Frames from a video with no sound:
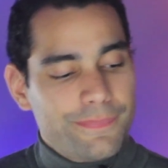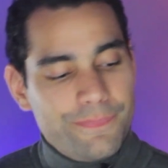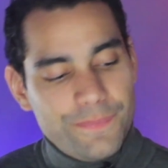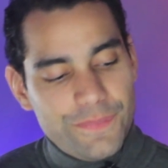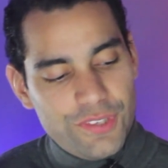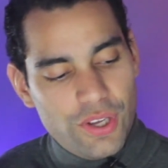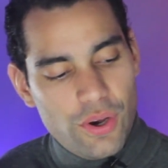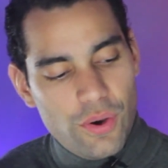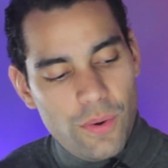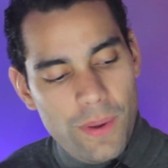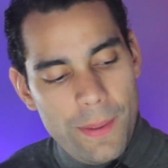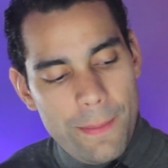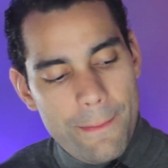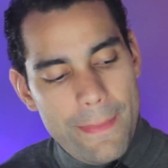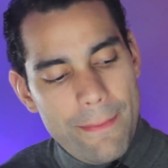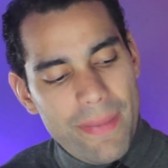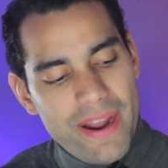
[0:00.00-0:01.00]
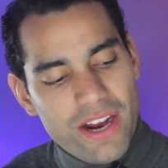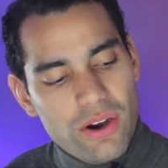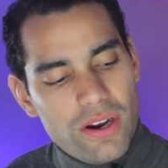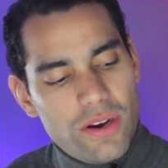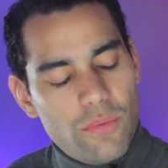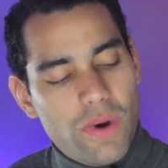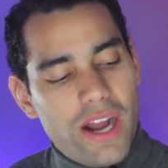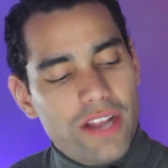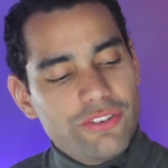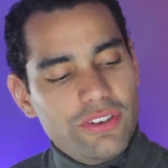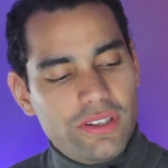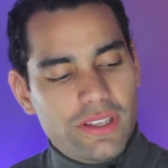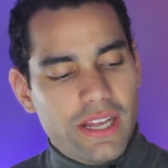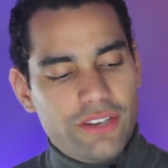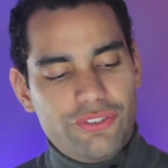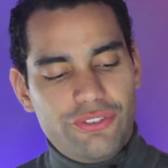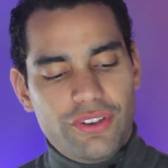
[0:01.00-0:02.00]
So, in my current watch
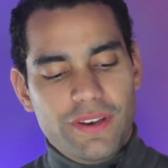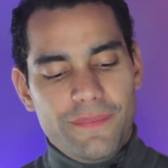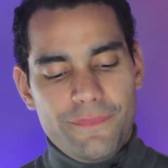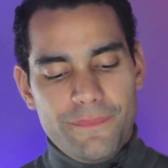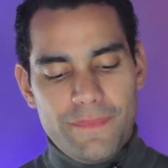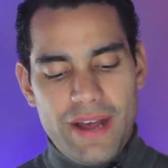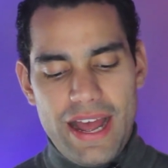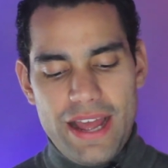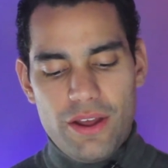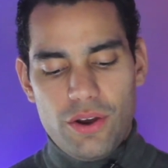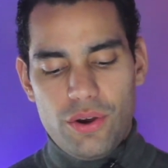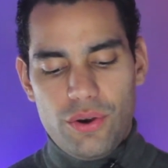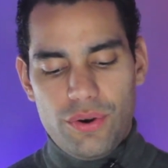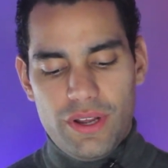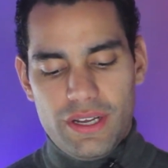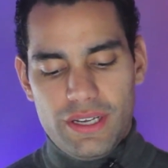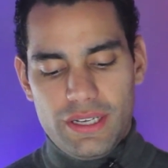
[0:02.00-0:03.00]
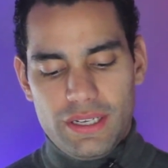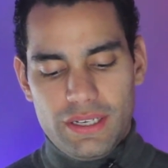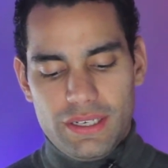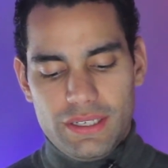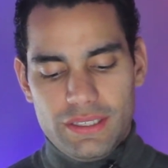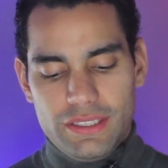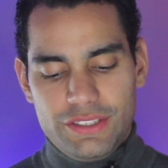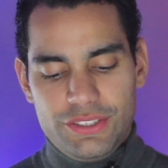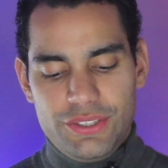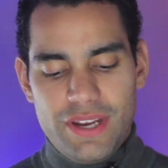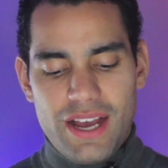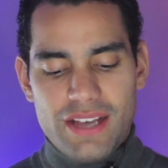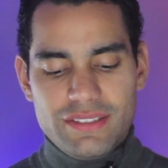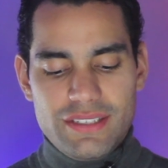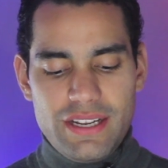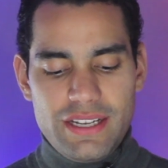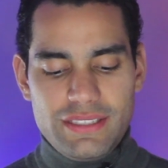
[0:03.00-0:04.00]
collection, I own a
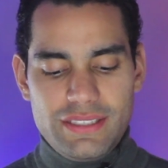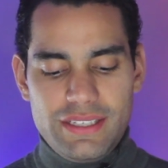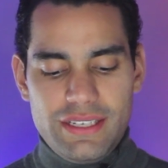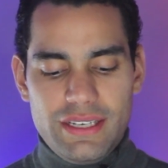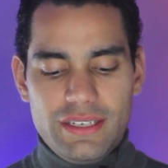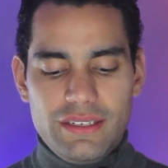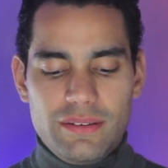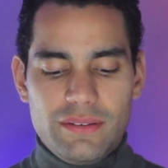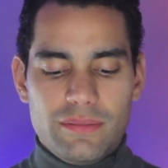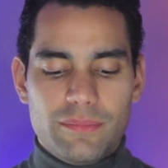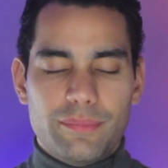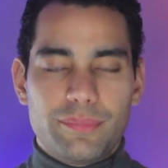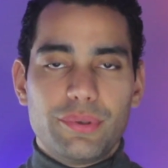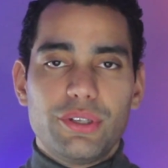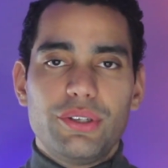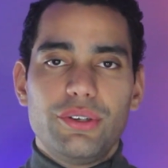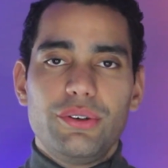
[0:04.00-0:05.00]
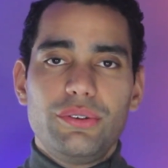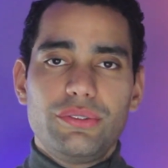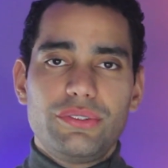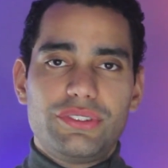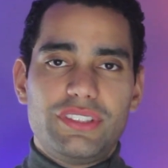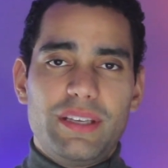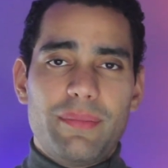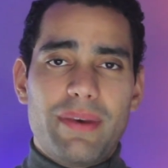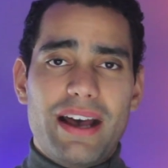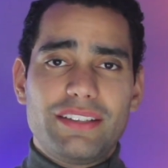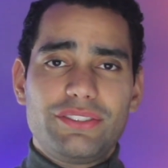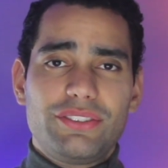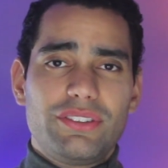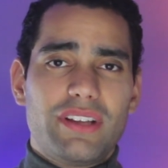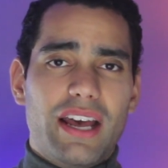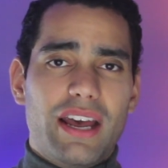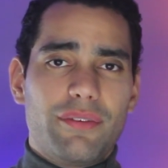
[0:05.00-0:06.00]
2018 blue
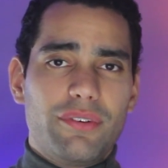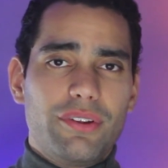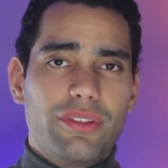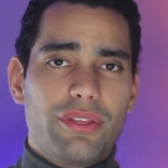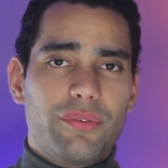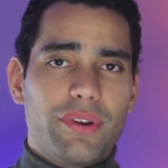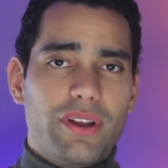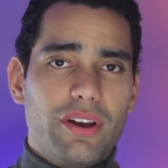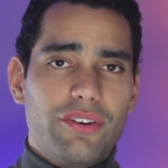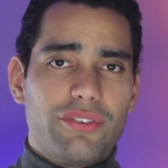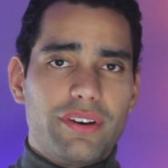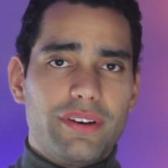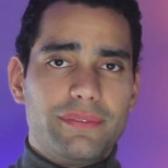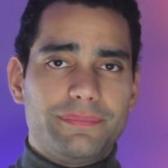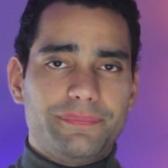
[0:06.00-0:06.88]
Seamaster Diver 300.